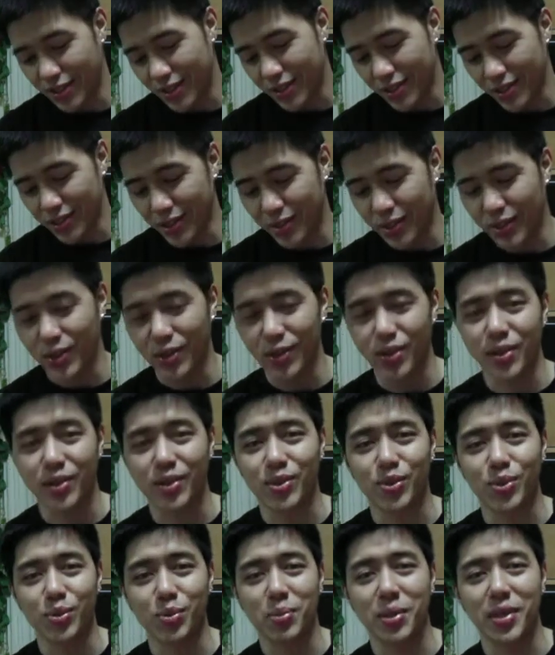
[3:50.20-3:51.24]
In order
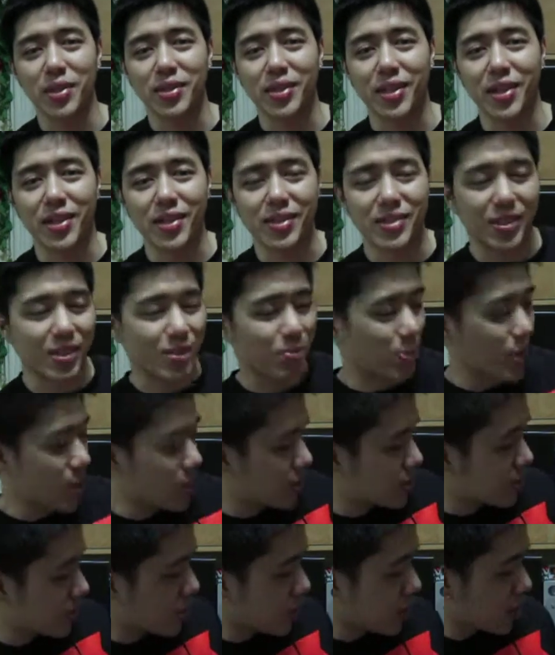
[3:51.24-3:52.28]
to maintain
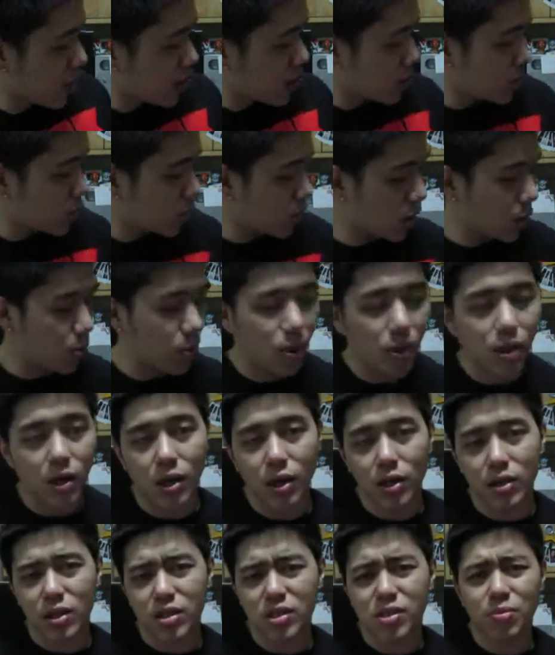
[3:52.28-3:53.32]
suspense. So anyway,
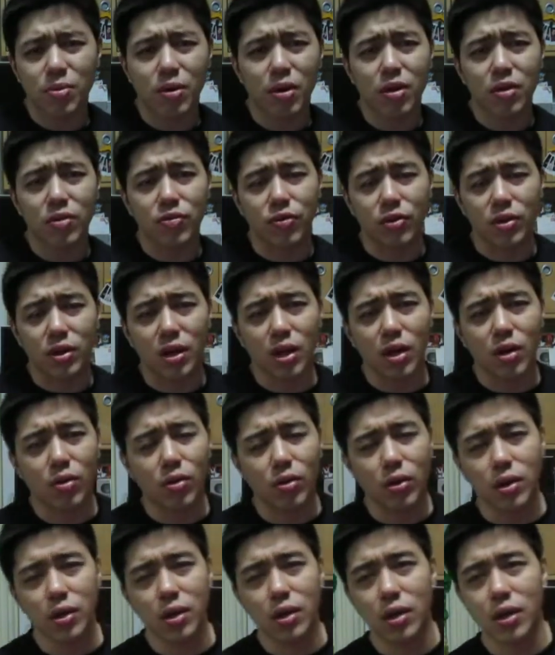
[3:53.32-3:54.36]
that's about it for
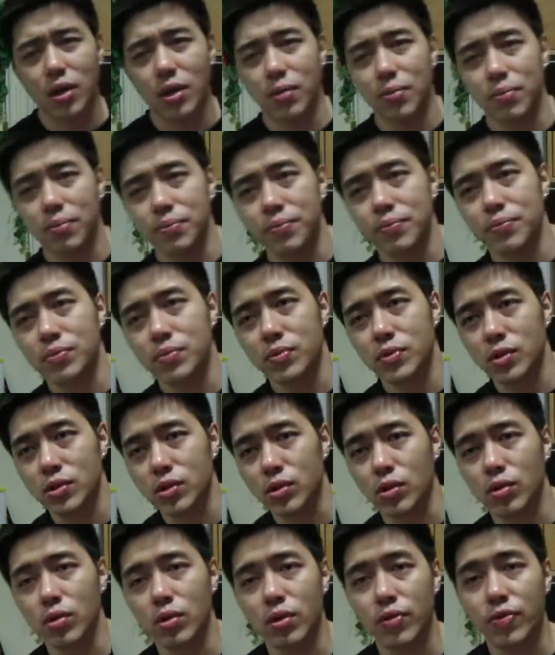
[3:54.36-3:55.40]
now.
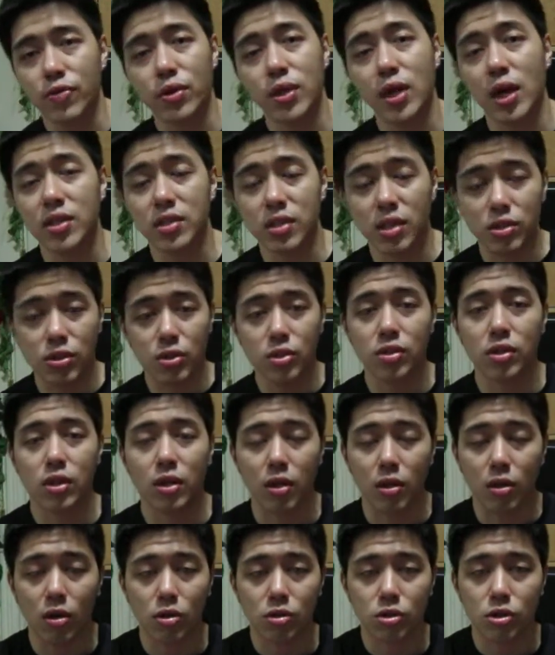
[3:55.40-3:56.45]
So if you guys are interested
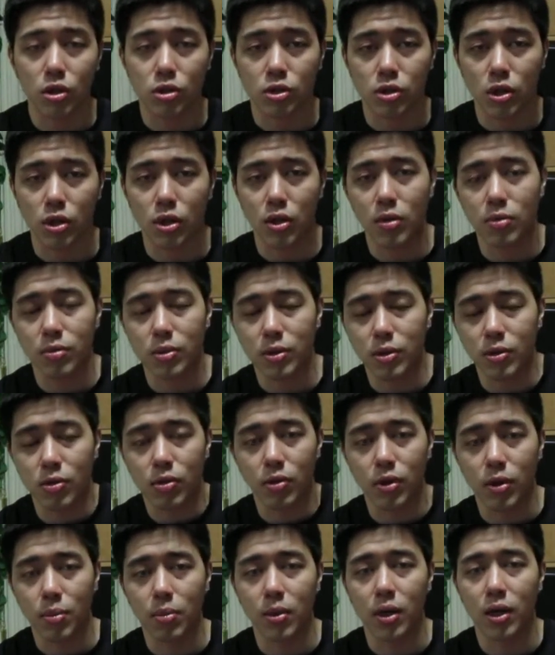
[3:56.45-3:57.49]
in Longshot shotgun
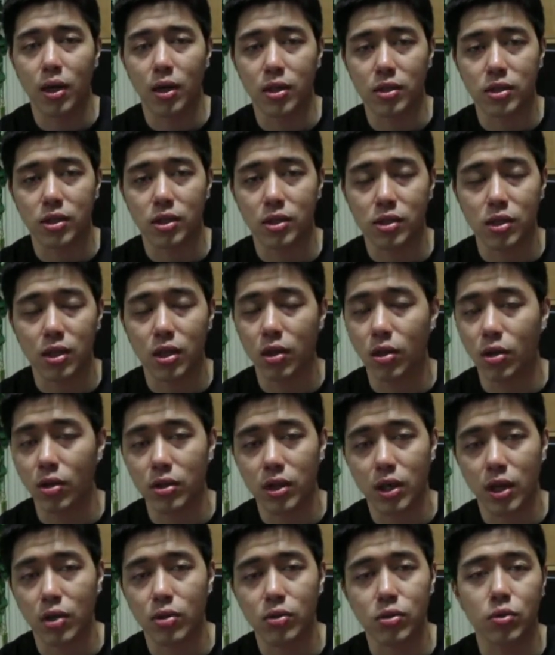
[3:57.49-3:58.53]
grip, just head on
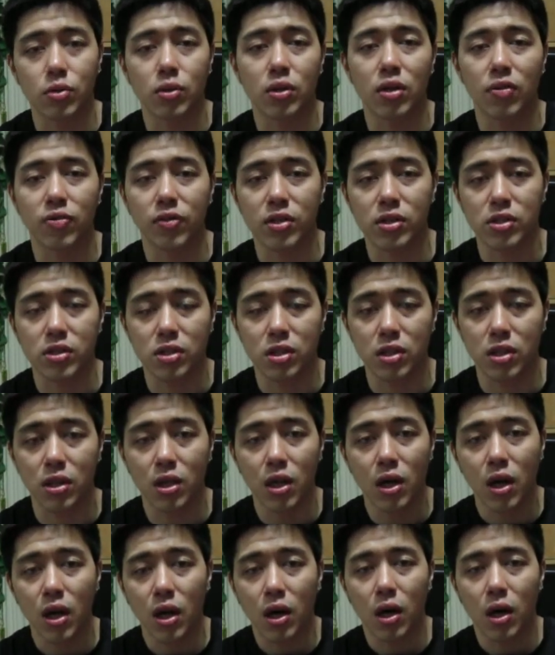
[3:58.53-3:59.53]
down to nerfSG.